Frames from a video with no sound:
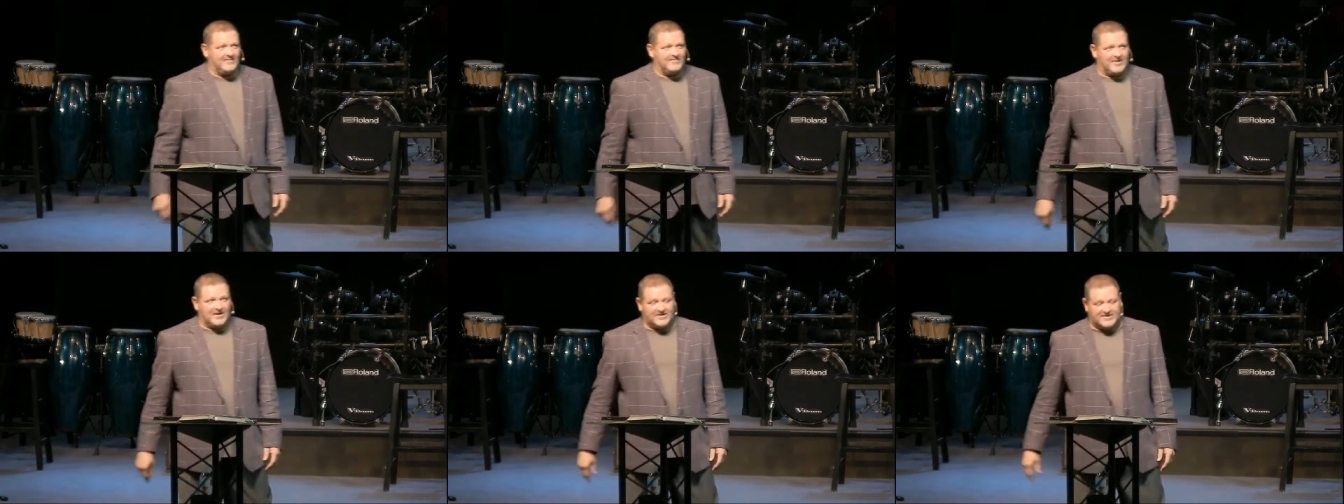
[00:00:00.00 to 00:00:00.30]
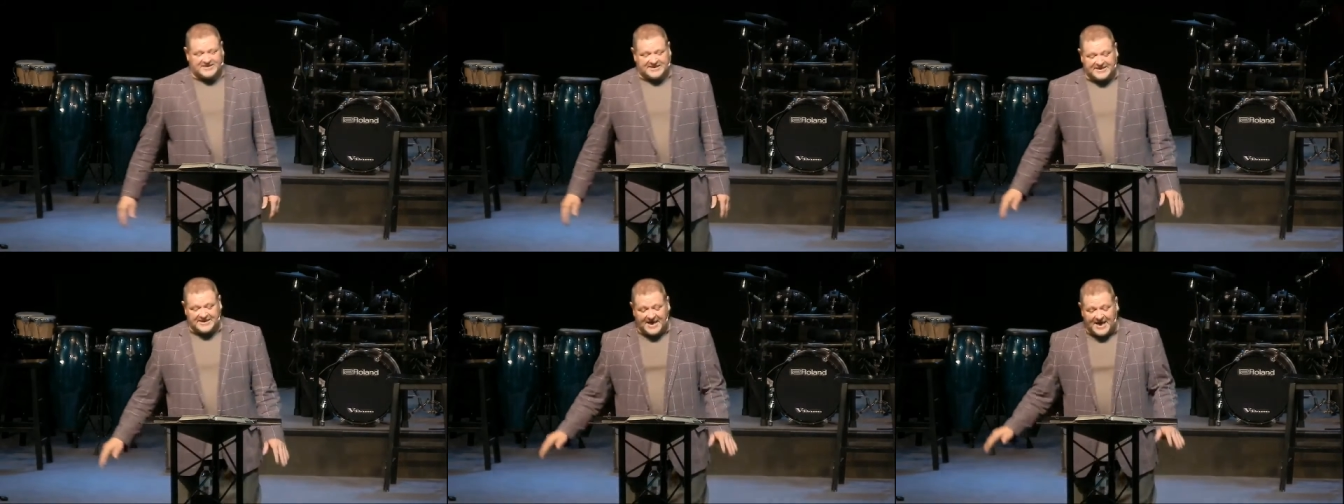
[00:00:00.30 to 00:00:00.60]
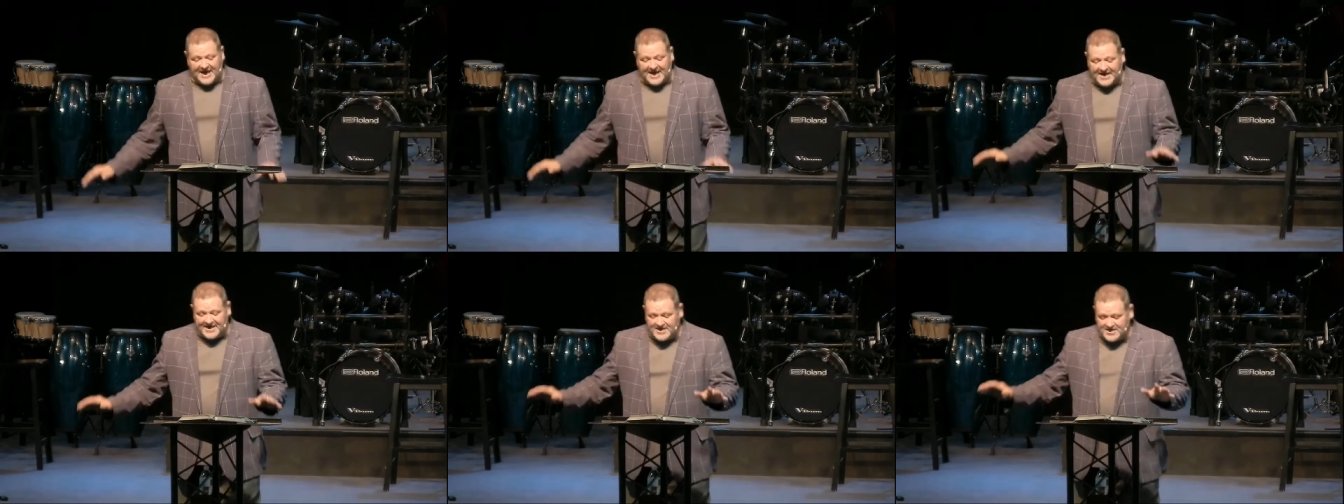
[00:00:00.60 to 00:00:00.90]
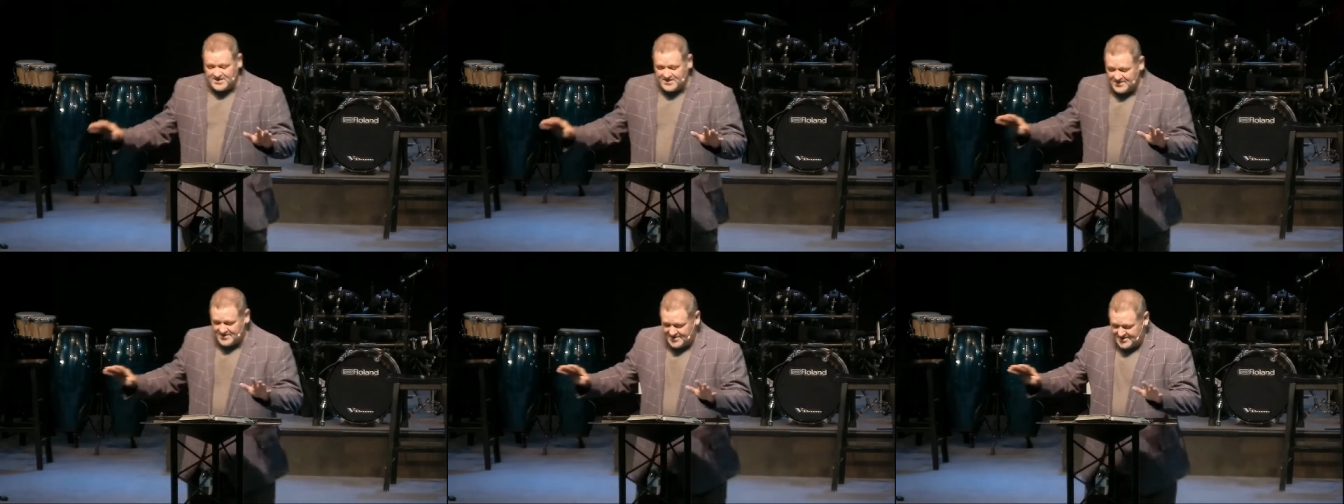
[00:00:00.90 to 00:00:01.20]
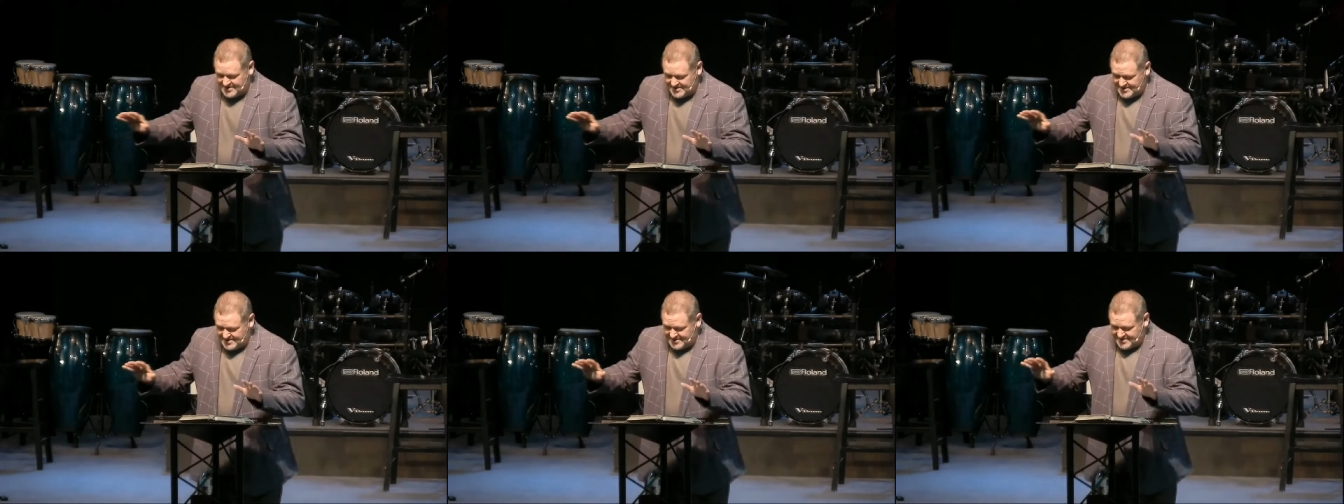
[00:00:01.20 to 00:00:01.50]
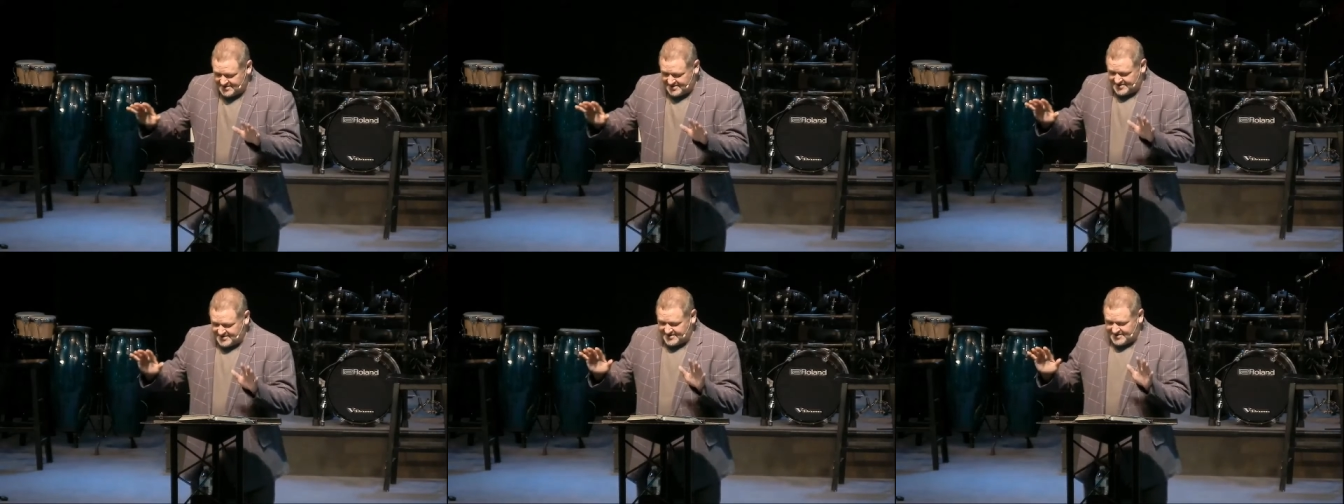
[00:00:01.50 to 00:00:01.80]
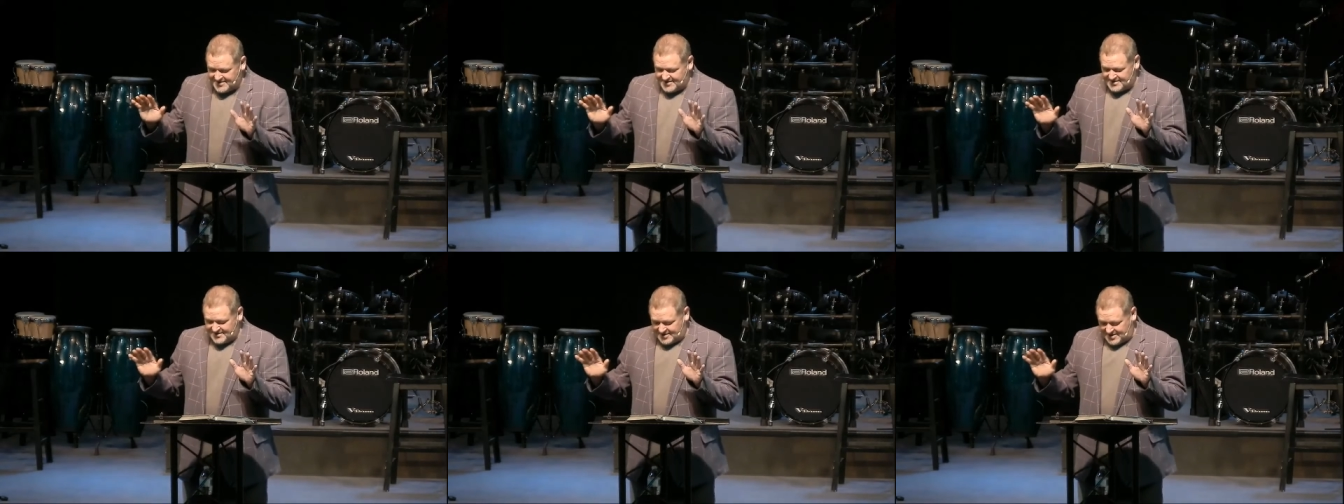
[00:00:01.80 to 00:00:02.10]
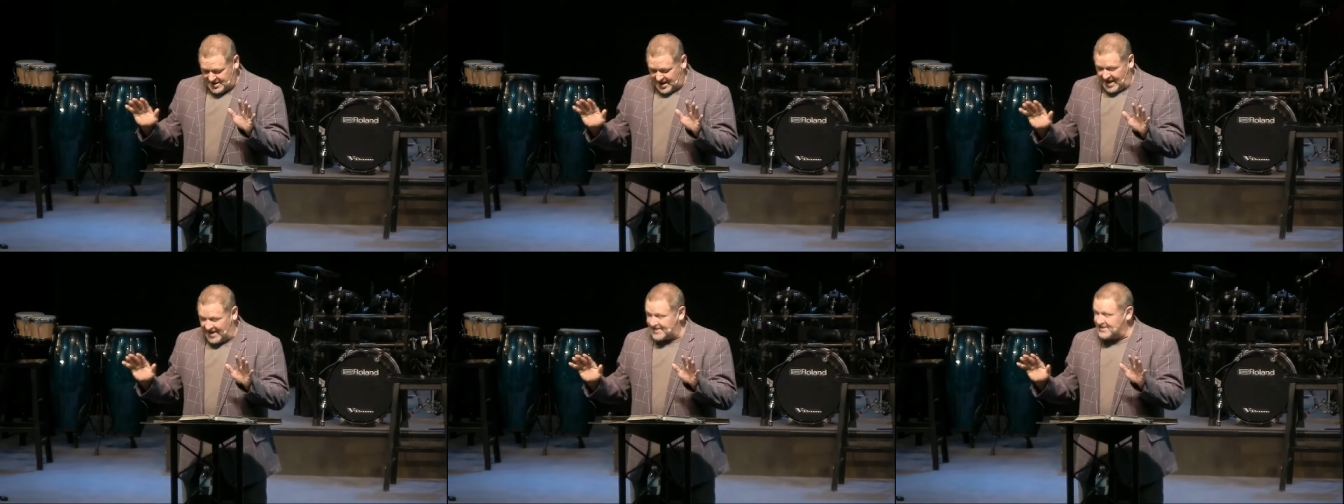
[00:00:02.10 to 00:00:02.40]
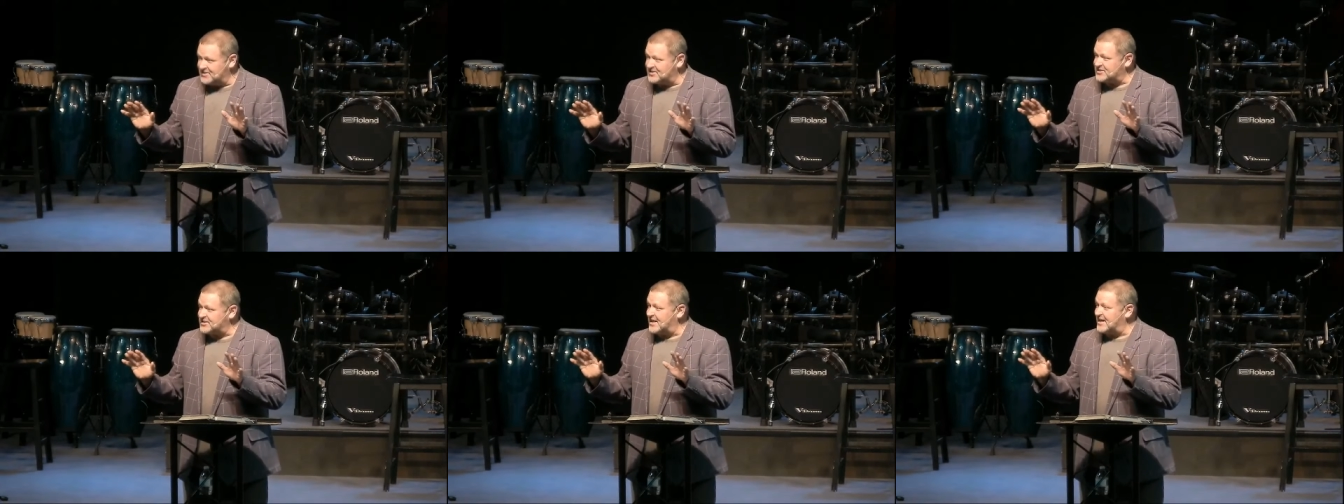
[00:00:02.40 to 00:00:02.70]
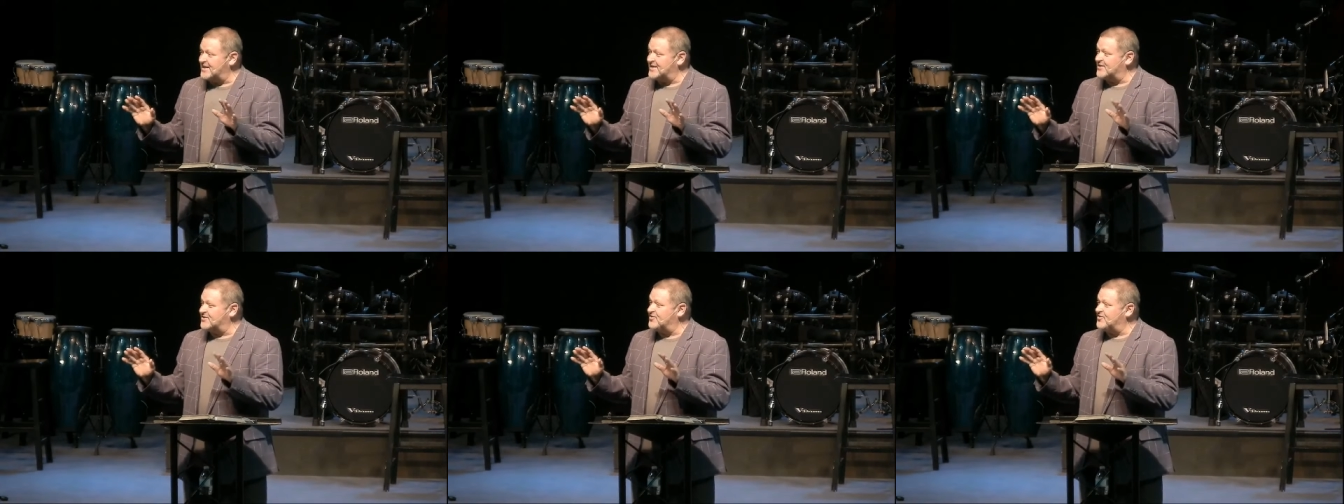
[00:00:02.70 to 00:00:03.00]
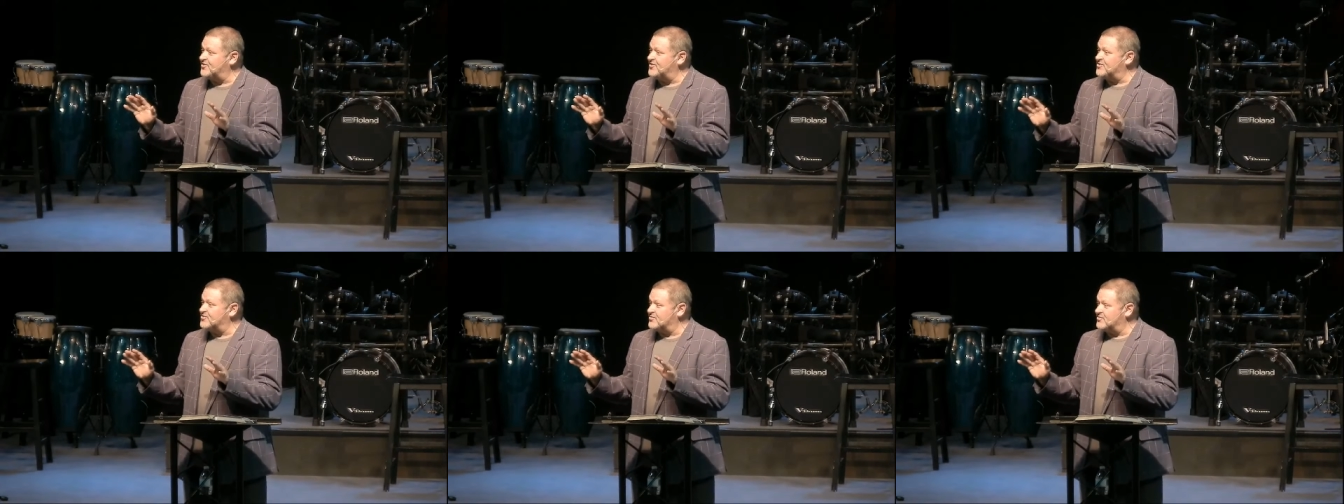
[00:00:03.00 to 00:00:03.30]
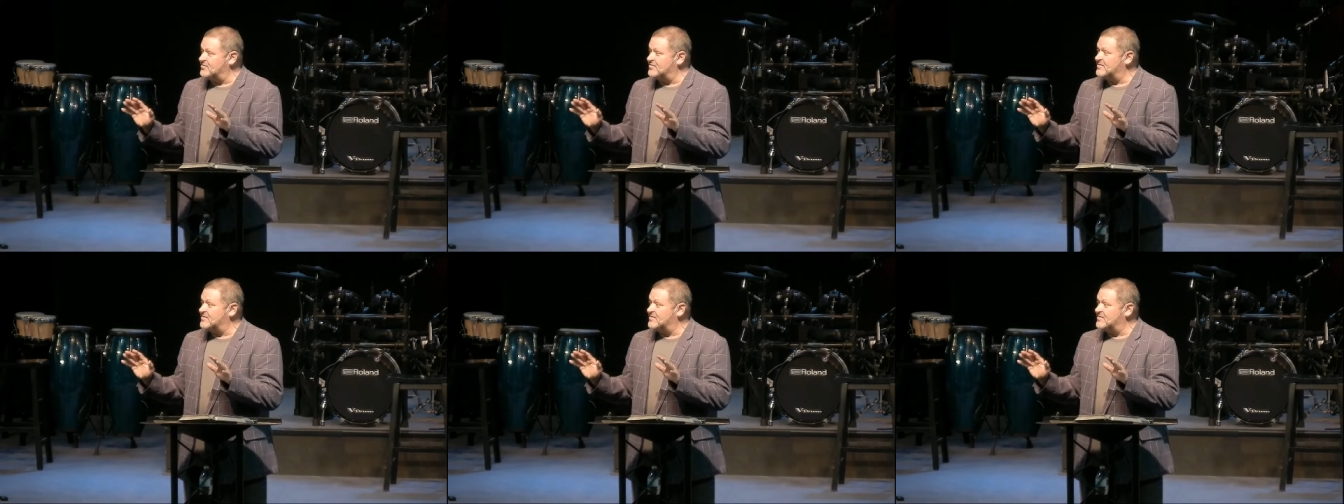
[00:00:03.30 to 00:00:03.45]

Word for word: but today God is saying it to you.